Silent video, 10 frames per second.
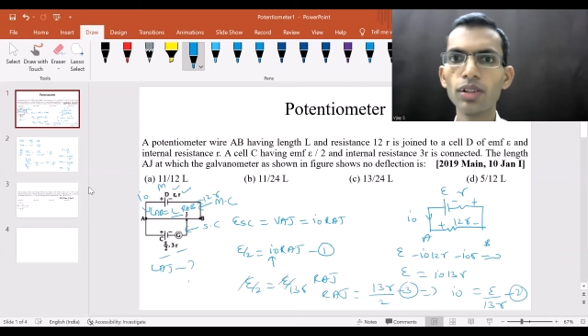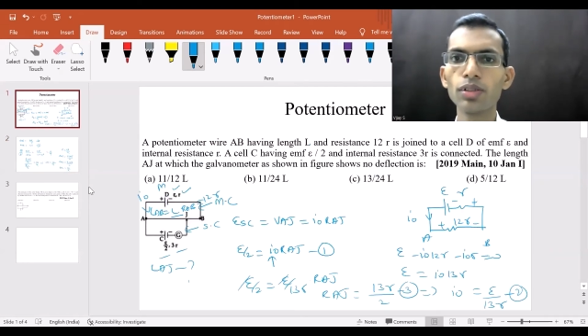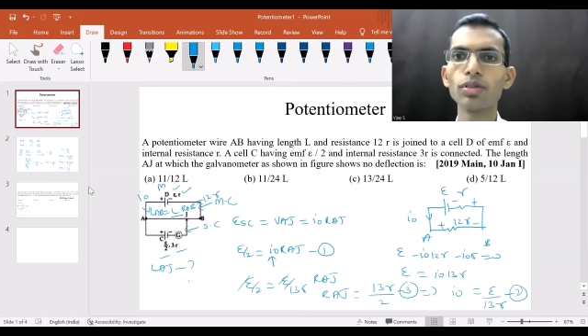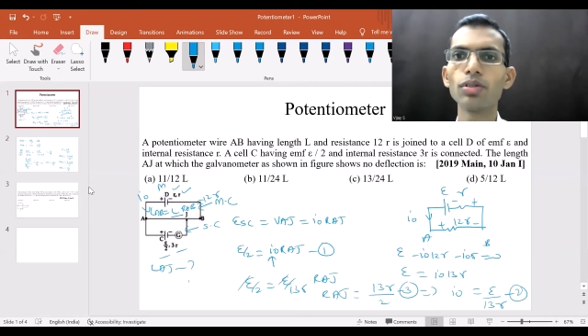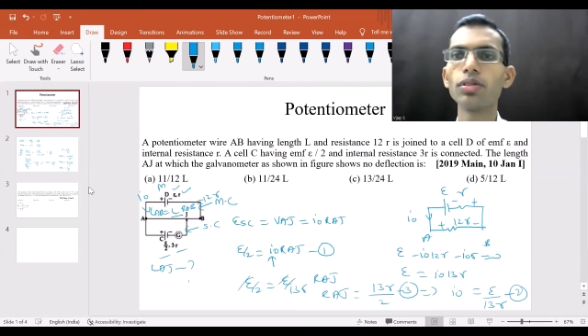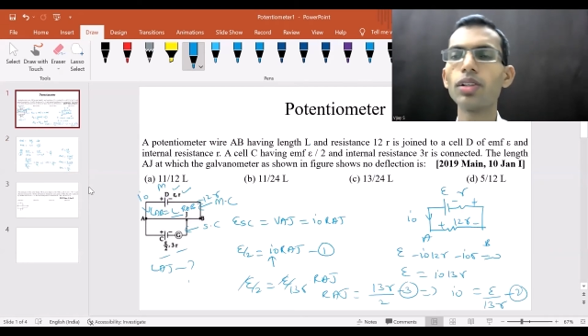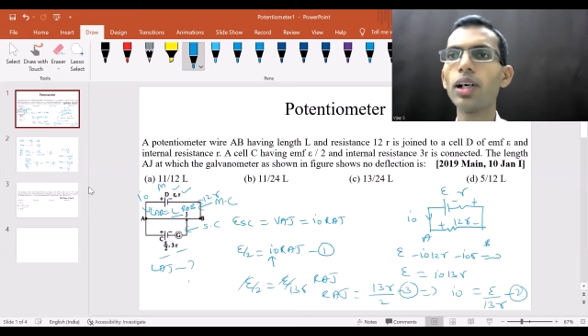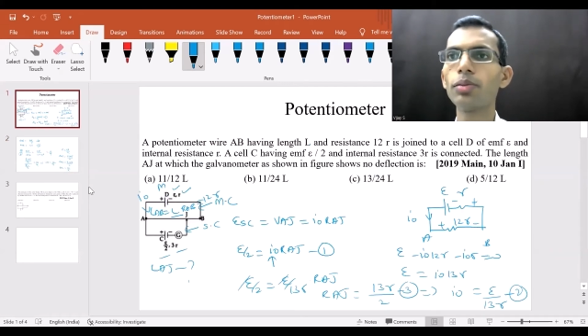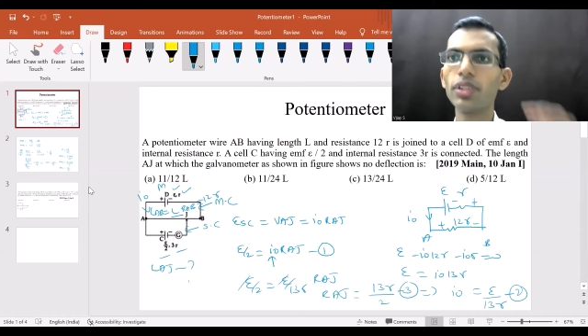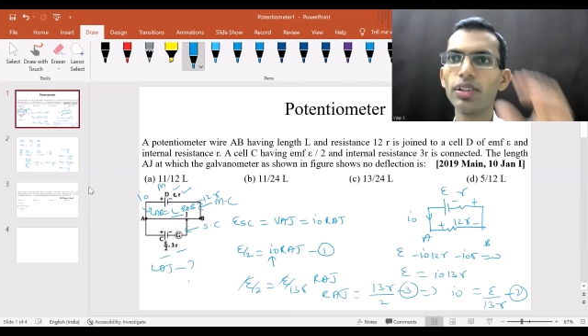So
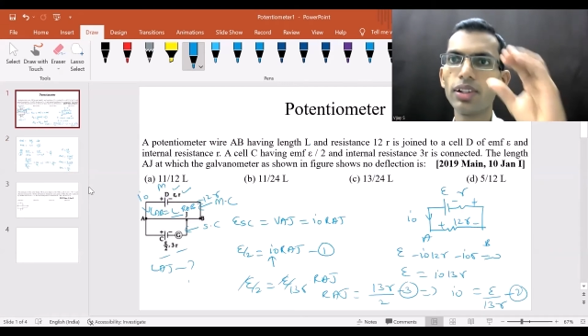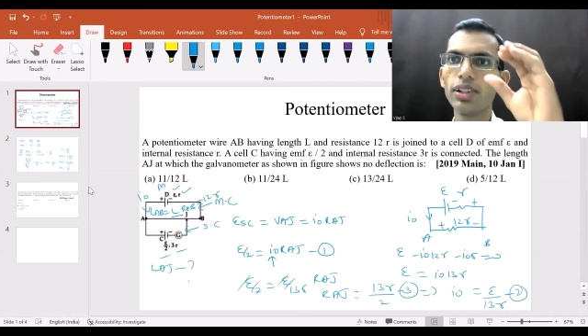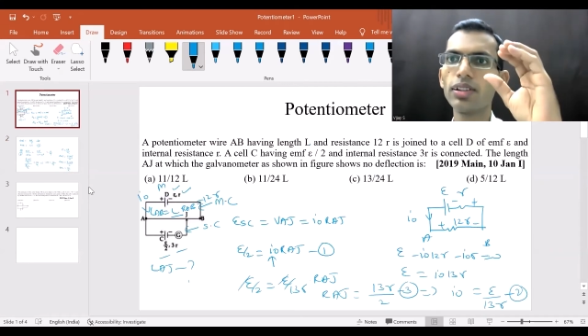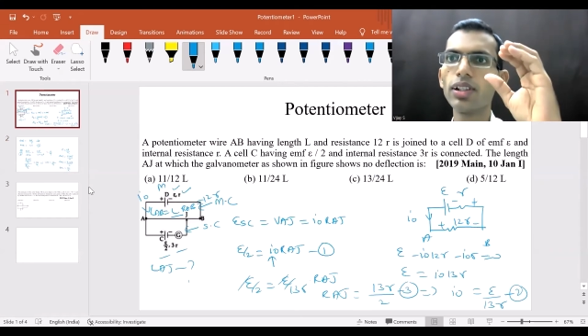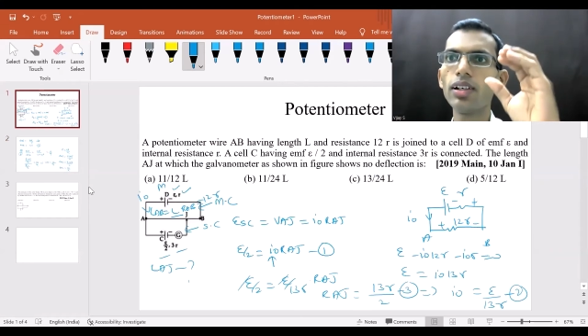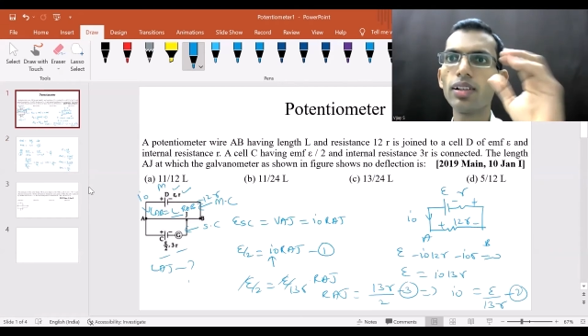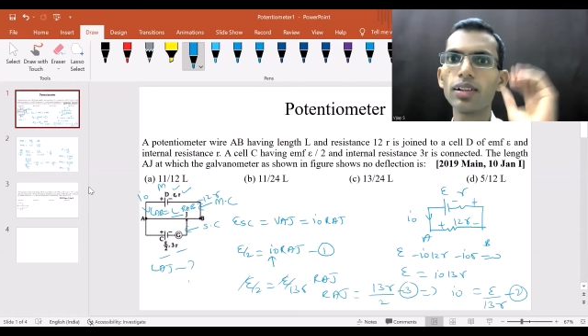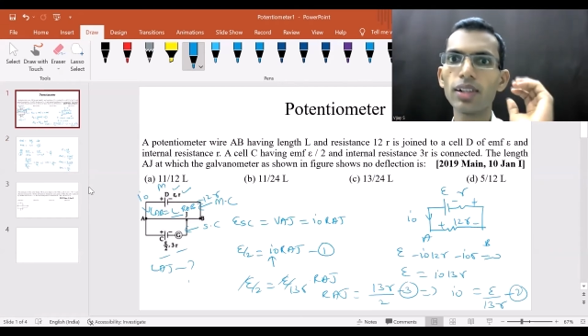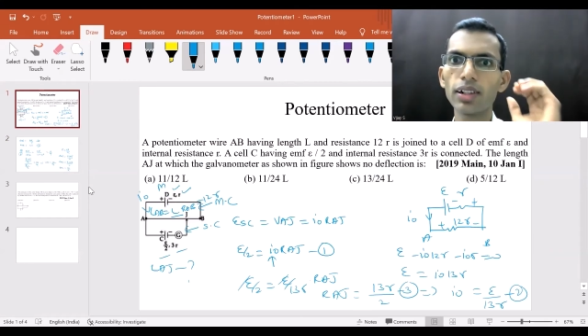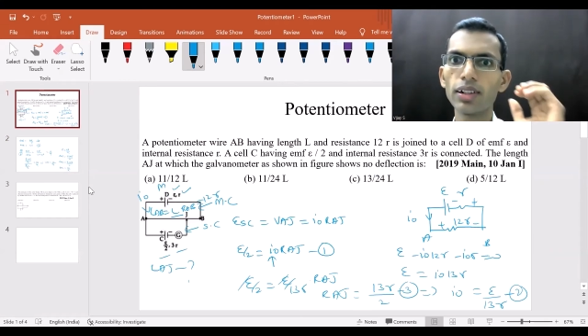option C is the
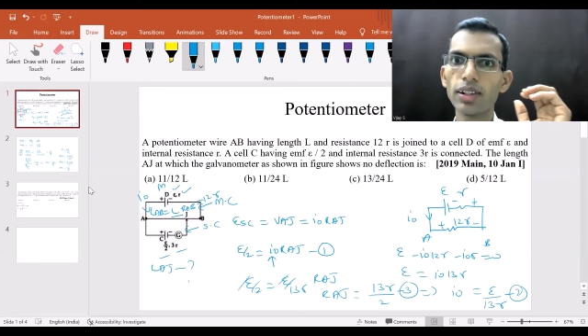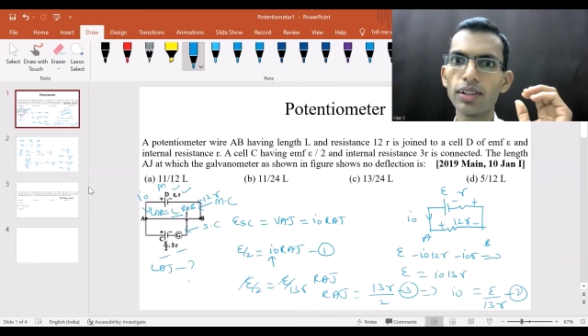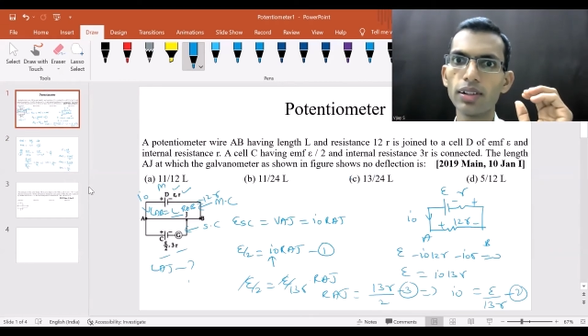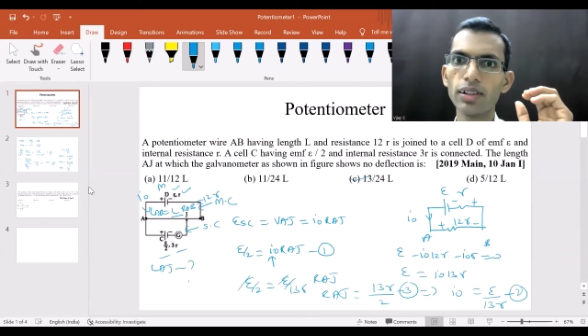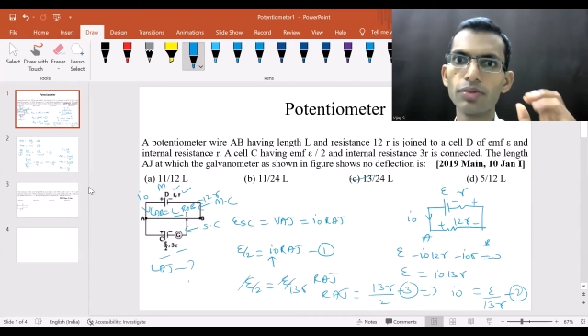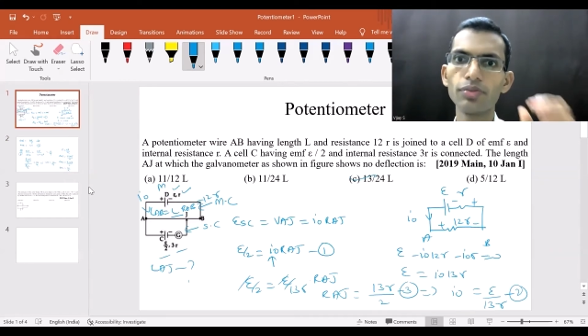correct answer.